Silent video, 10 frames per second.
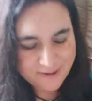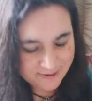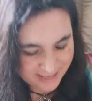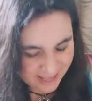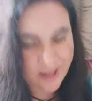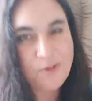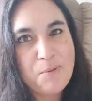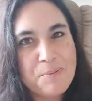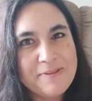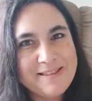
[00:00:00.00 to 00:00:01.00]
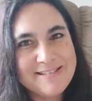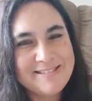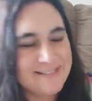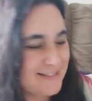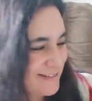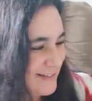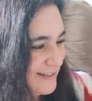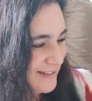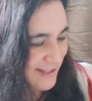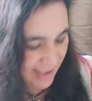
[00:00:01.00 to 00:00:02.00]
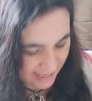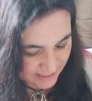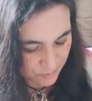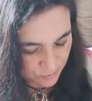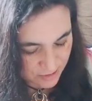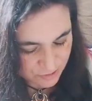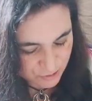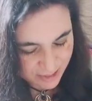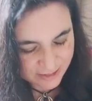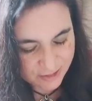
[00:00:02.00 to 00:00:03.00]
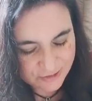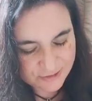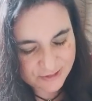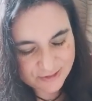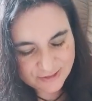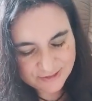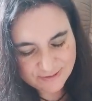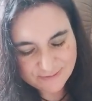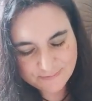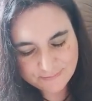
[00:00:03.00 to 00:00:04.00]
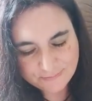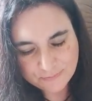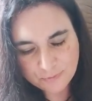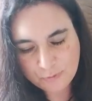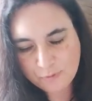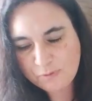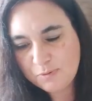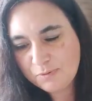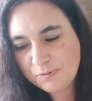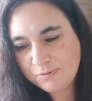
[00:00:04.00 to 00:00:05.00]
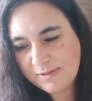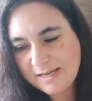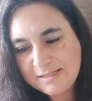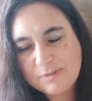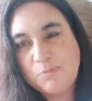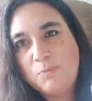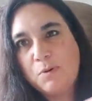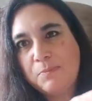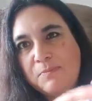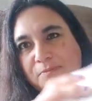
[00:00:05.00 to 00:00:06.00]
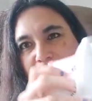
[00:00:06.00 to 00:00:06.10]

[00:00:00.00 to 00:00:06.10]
Okay, I'll open this. And I want to try it on her. Ooh, nice and warm and